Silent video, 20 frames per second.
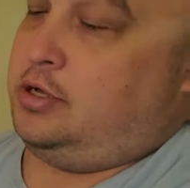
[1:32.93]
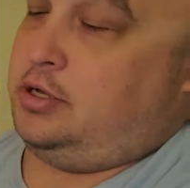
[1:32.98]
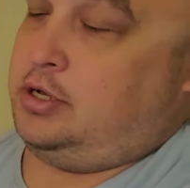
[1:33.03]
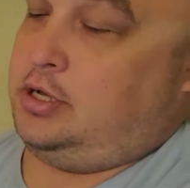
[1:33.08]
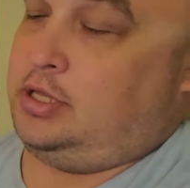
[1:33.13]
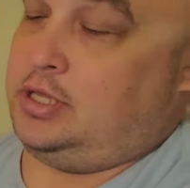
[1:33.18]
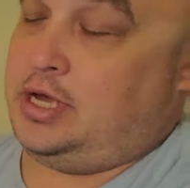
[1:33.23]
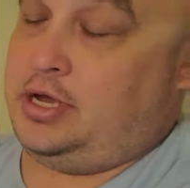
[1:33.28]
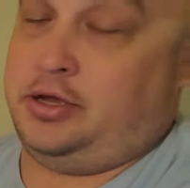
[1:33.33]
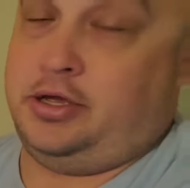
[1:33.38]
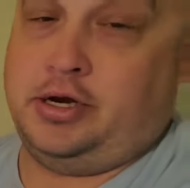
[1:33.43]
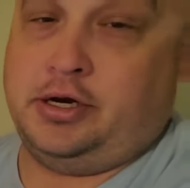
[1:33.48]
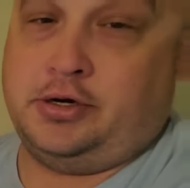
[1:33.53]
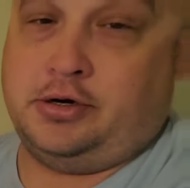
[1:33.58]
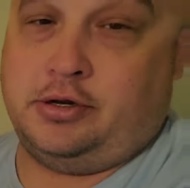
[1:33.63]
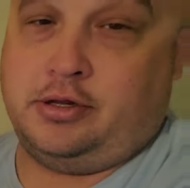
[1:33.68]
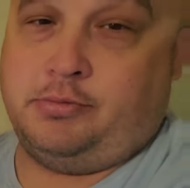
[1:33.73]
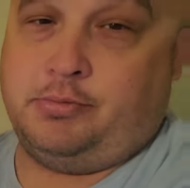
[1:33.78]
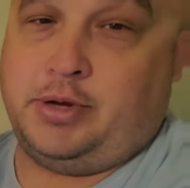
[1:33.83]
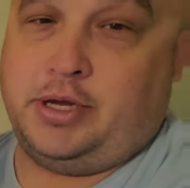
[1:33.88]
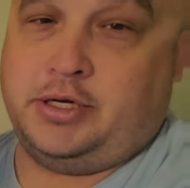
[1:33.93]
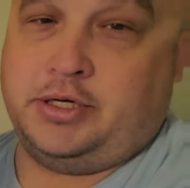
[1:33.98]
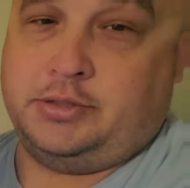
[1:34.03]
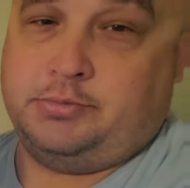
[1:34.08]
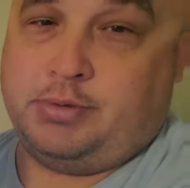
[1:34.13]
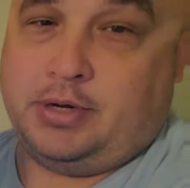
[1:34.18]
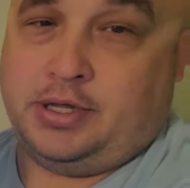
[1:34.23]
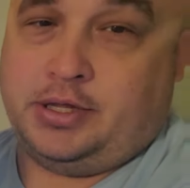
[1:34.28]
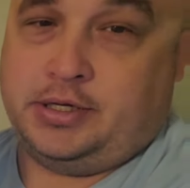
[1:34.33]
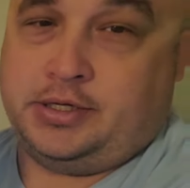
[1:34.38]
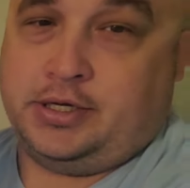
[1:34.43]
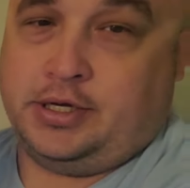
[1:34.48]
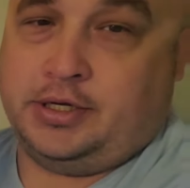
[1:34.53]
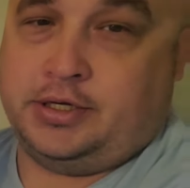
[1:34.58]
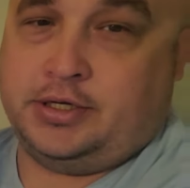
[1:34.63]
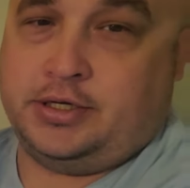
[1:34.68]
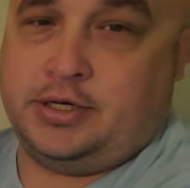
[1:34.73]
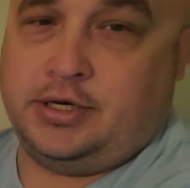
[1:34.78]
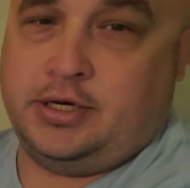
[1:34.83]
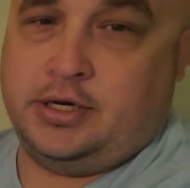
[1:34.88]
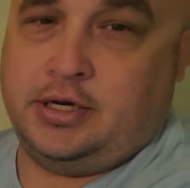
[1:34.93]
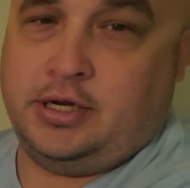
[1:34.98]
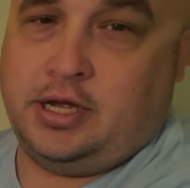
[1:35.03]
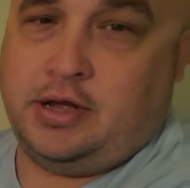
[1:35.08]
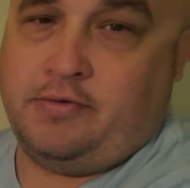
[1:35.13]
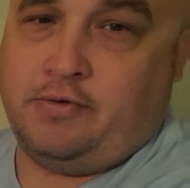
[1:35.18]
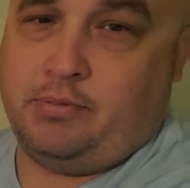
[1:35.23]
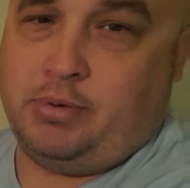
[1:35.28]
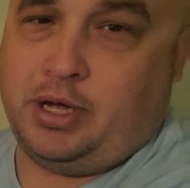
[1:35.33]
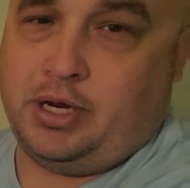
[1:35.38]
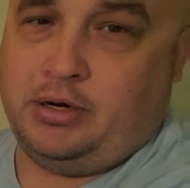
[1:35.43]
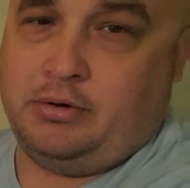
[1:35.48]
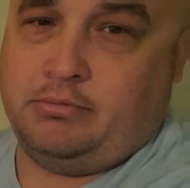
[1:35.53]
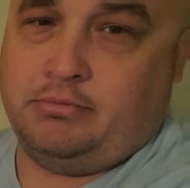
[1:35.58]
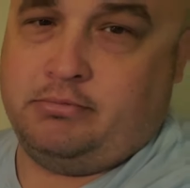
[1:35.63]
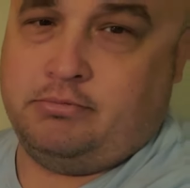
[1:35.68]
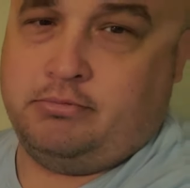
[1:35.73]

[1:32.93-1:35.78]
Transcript: allow you to turn the pages by the touch of a button.